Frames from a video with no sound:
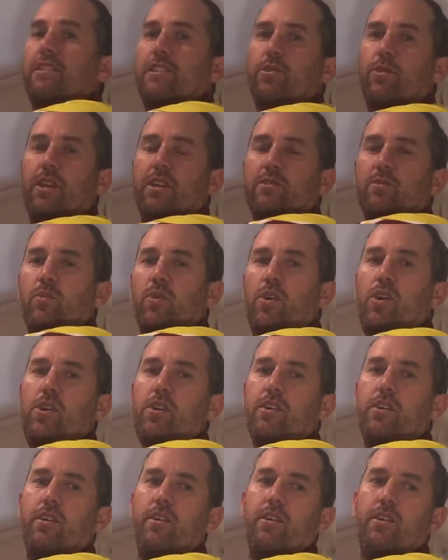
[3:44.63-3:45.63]
still doesn't
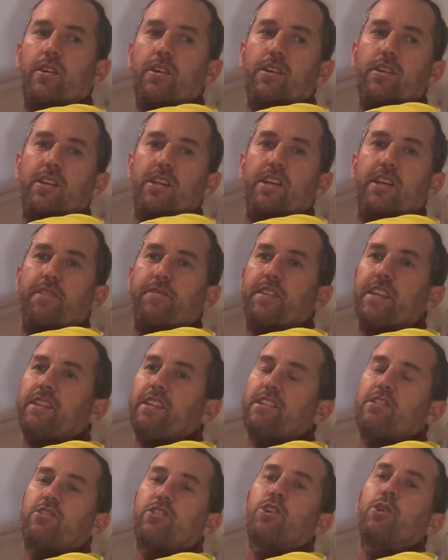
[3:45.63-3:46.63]
work, then
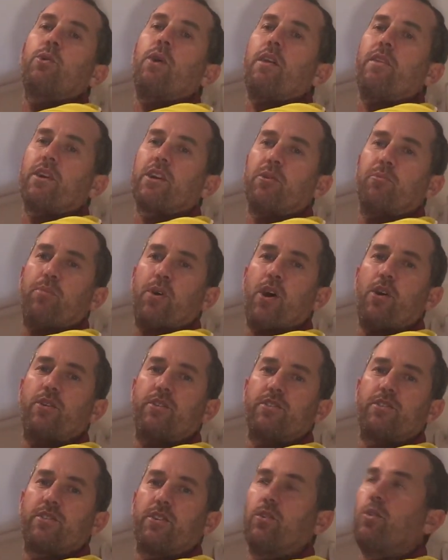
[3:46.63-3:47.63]
there's two other
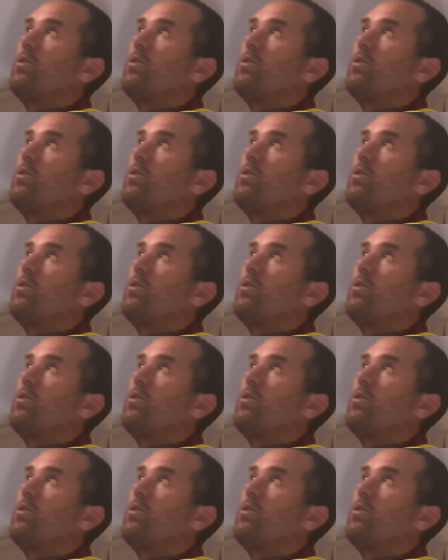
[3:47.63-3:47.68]
components that